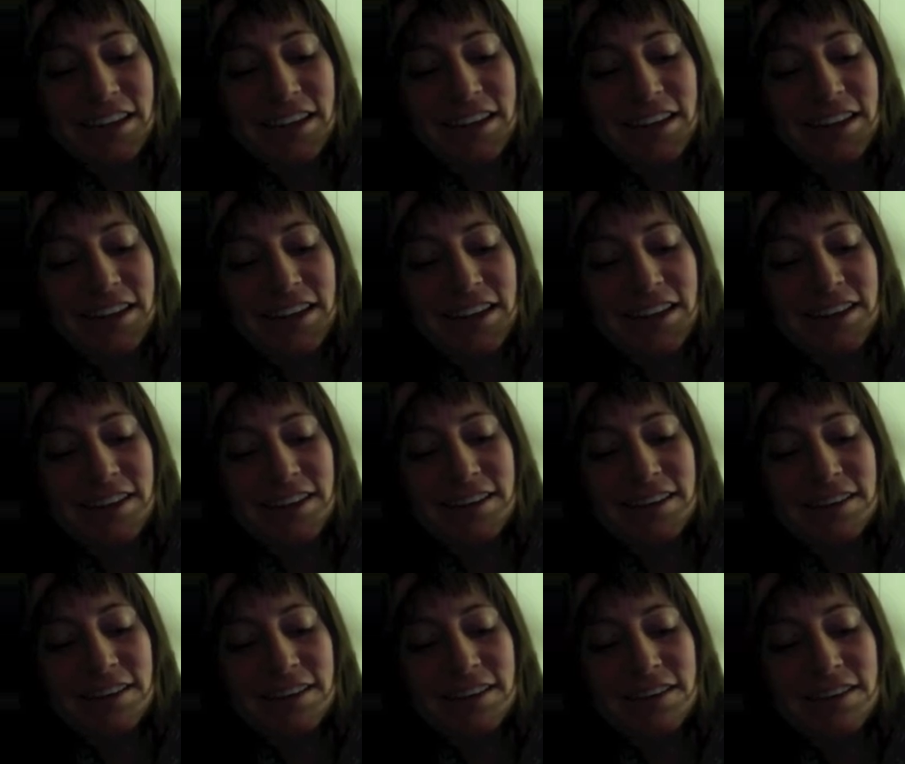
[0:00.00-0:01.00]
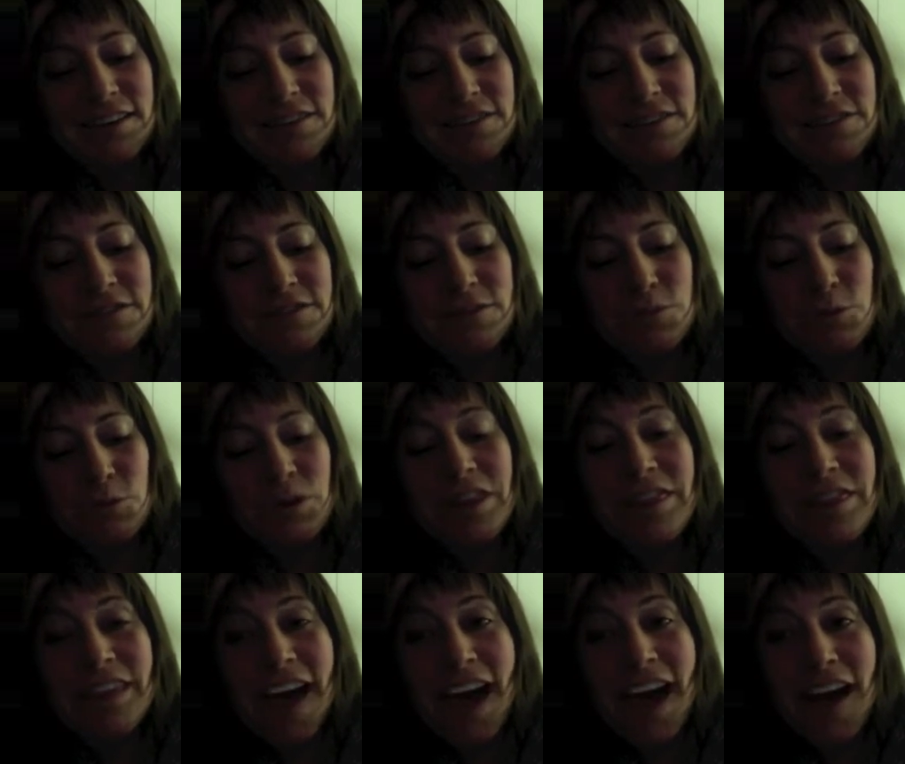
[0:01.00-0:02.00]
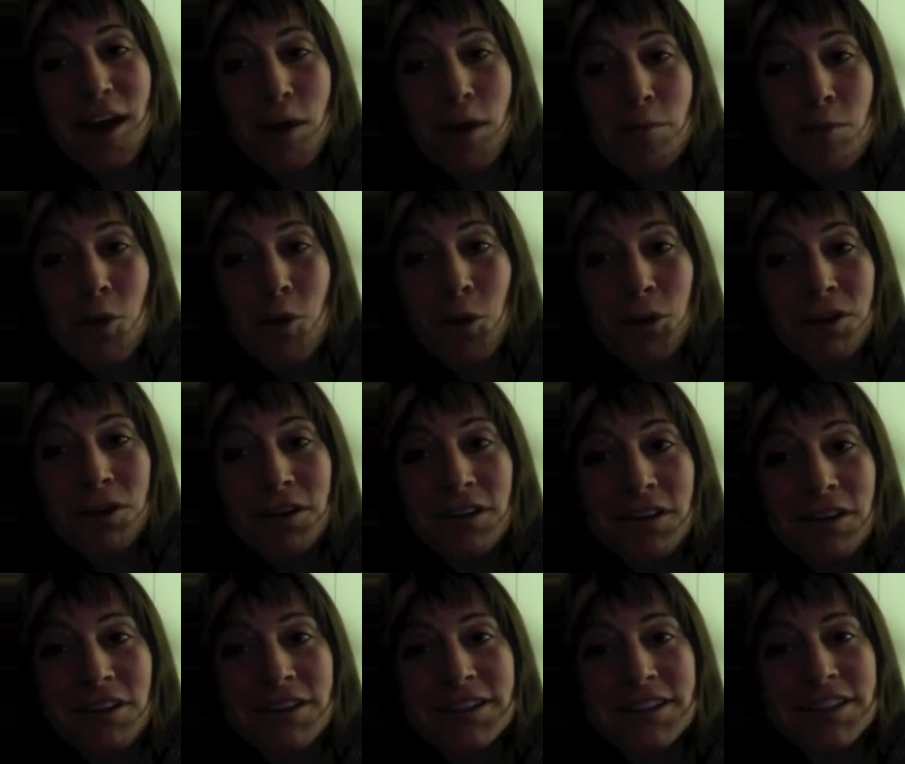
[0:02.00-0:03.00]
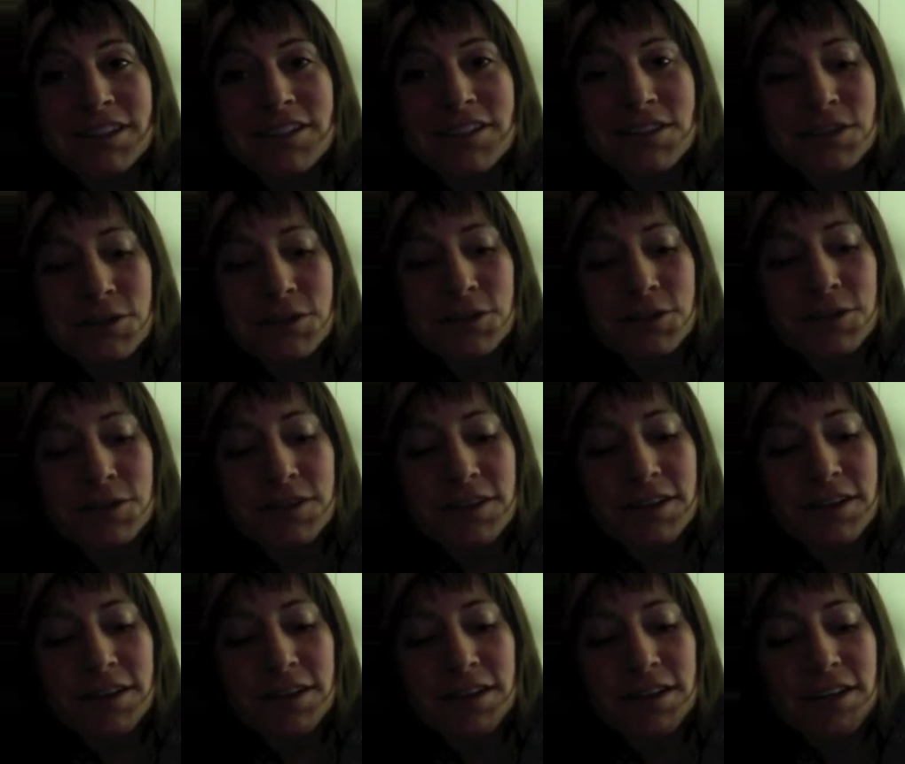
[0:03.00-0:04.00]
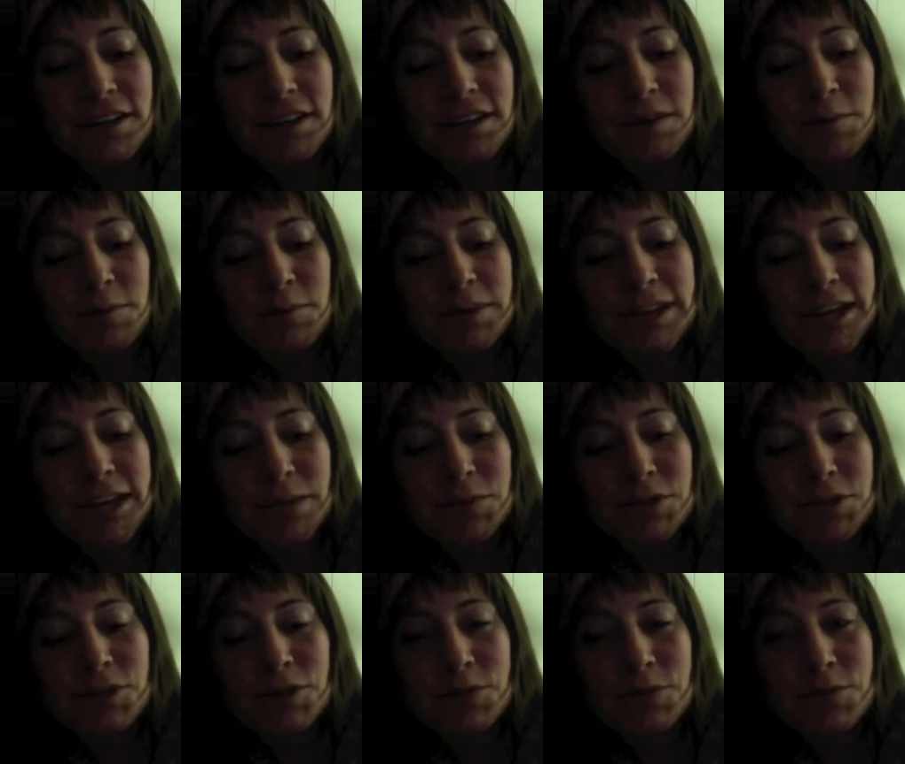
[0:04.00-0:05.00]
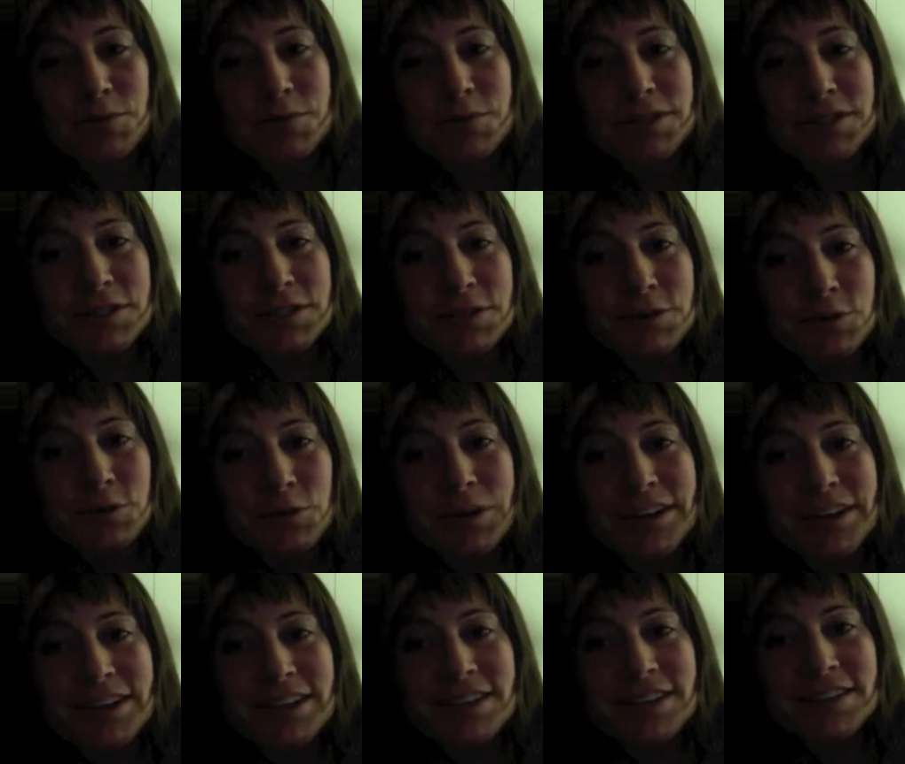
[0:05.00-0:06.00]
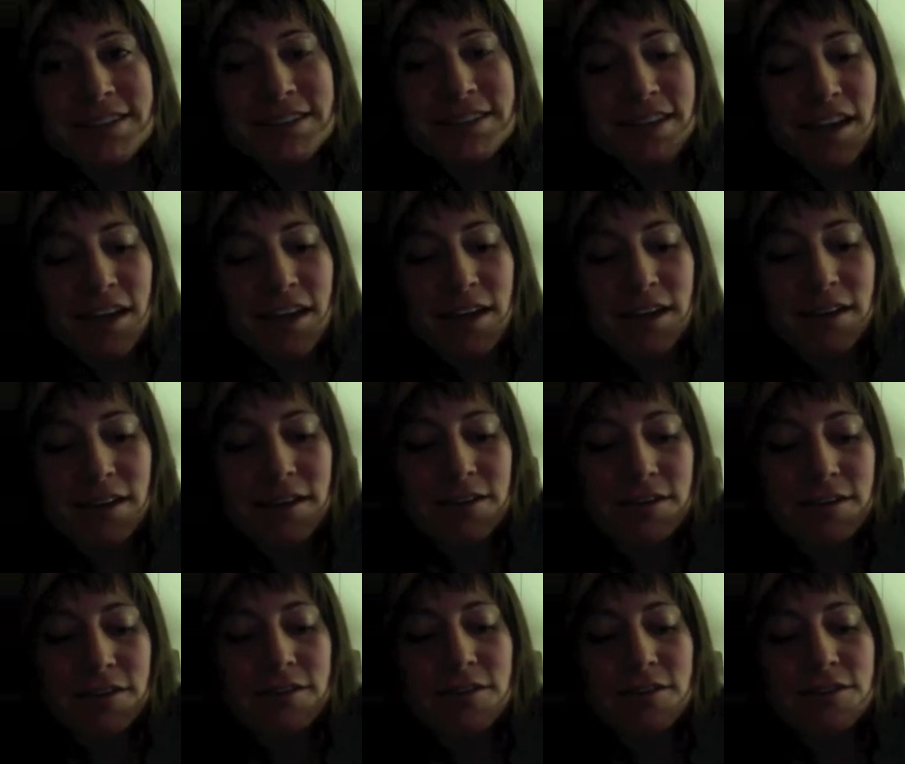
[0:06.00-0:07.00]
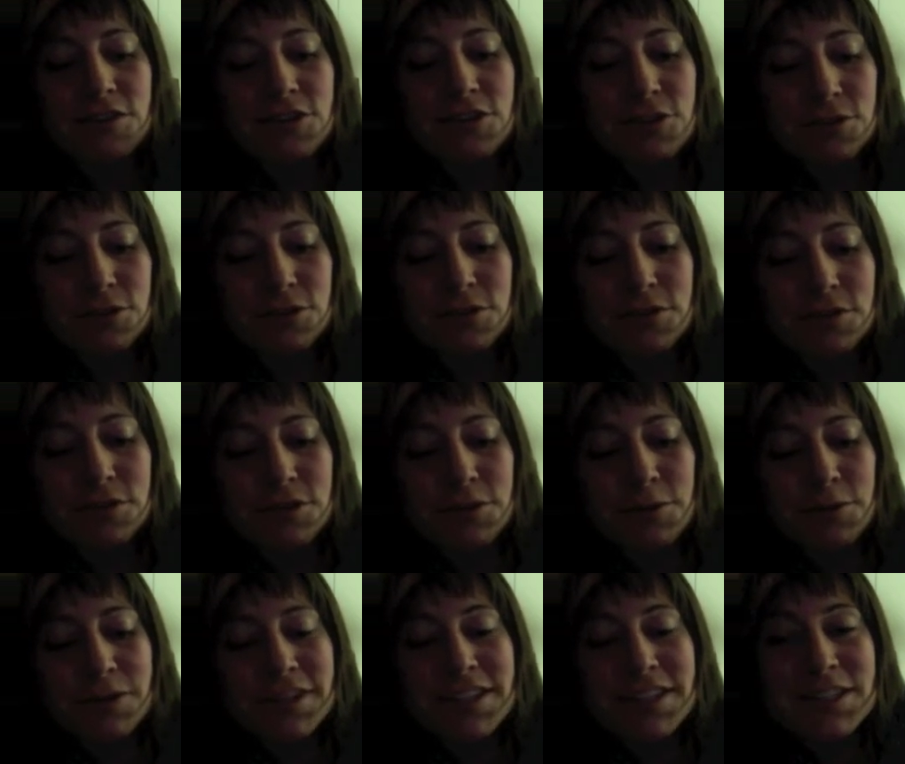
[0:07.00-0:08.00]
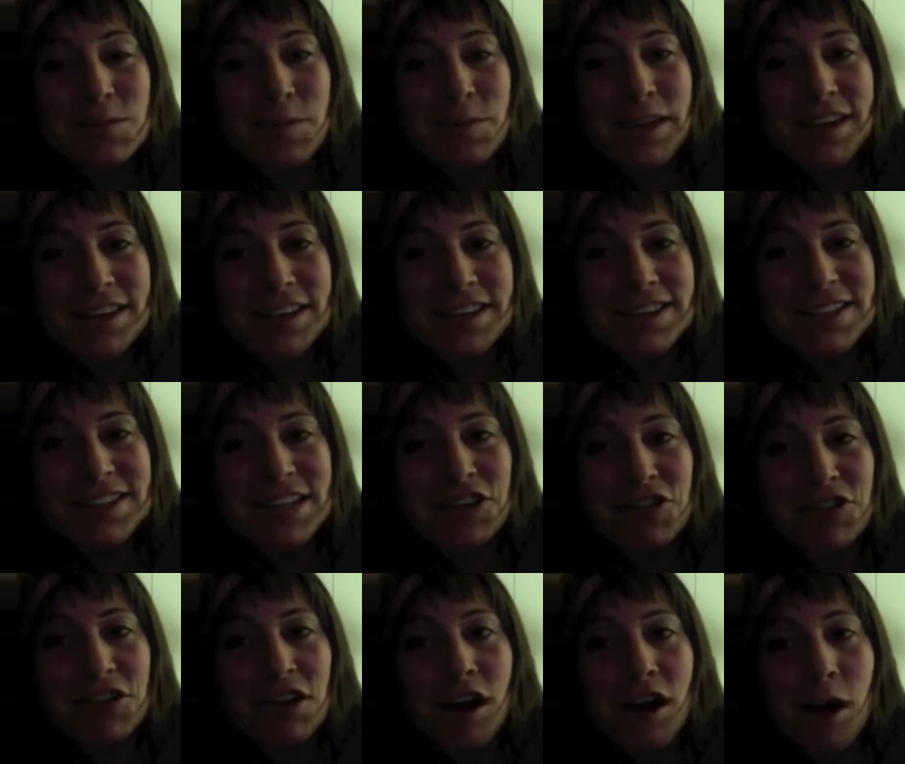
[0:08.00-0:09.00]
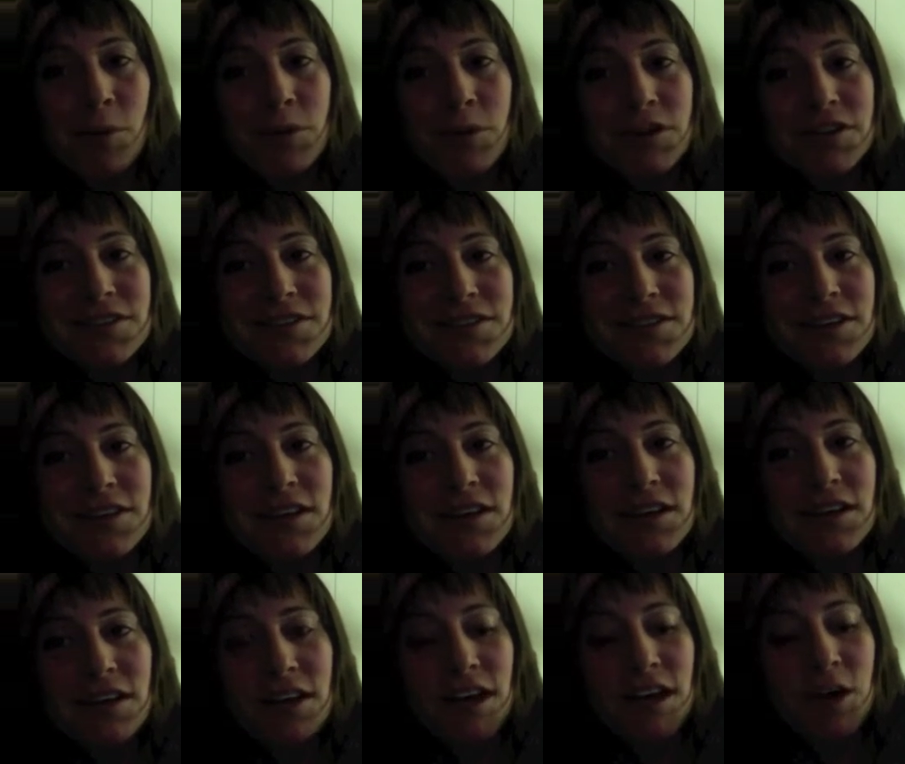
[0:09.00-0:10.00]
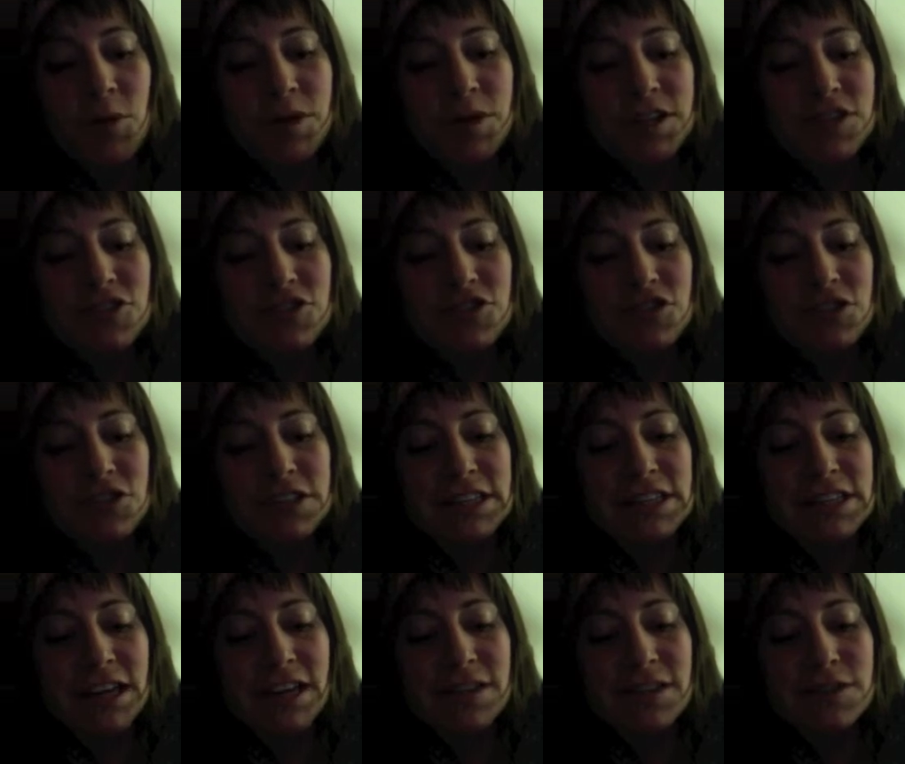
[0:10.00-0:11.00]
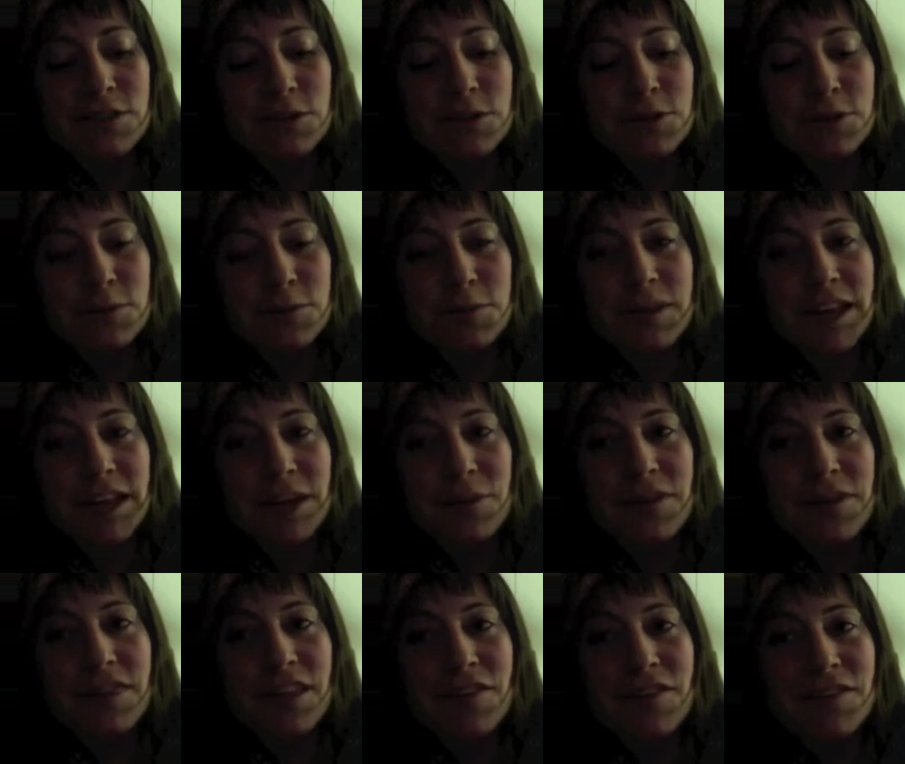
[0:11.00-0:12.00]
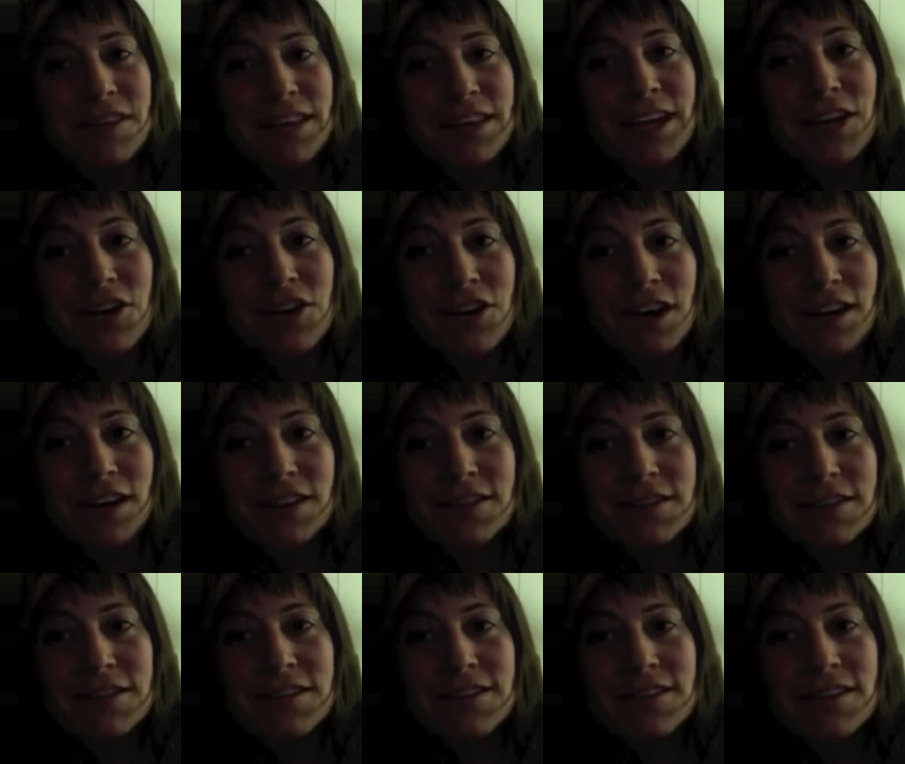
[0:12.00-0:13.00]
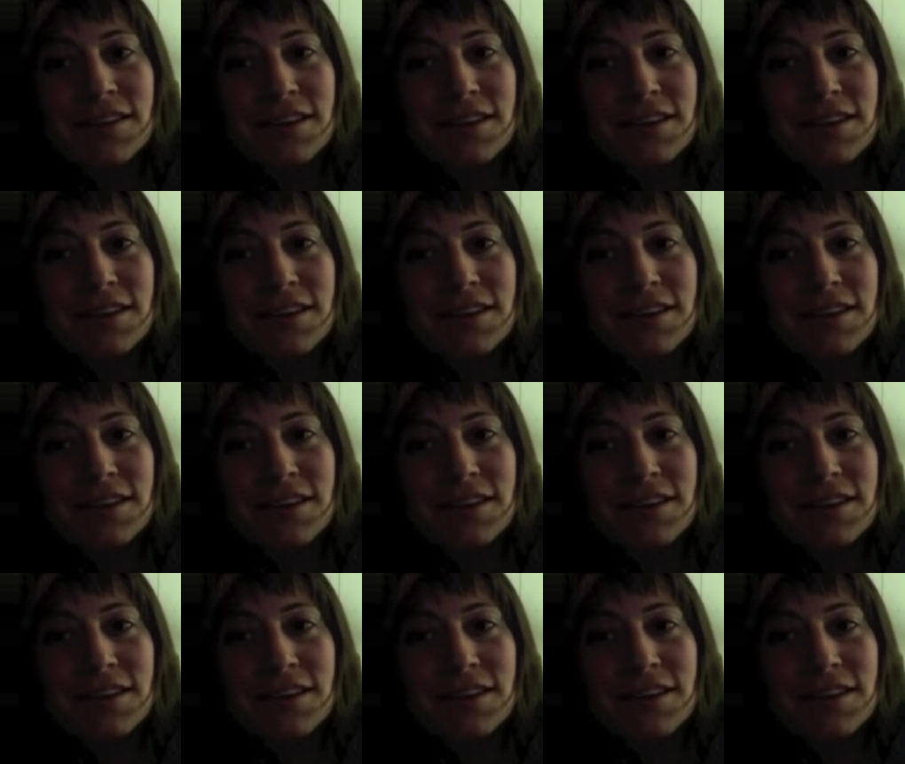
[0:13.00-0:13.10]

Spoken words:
And with that, a portal into being able to witness and choose to participate in sacred commerce and what it's truly like to play with love and light credits